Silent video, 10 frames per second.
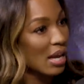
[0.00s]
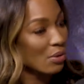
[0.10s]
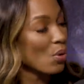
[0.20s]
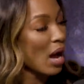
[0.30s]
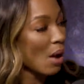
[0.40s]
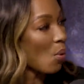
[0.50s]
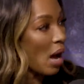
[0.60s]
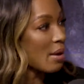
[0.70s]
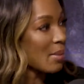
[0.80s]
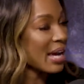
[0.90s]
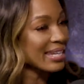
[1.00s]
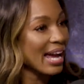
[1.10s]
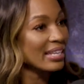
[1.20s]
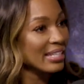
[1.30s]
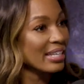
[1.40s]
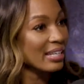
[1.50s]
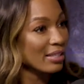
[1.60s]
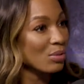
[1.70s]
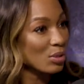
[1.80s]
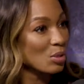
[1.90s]
I, why, why am I not
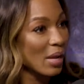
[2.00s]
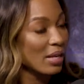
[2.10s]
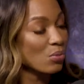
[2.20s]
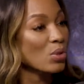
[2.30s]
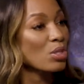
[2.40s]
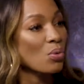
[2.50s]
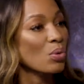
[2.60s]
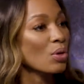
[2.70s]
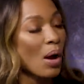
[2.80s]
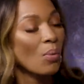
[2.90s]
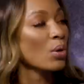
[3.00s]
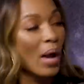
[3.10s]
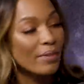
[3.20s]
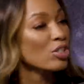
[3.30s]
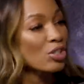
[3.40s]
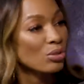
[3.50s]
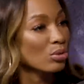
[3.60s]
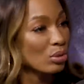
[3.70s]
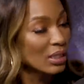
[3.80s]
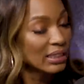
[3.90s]
getting the respect? Mm-hmm. When do mm-hmm. what do I, what do I have to do?
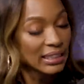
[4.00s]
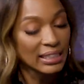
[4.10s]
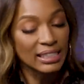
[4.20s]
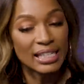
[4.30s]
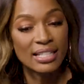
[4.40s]
Mm-hmm.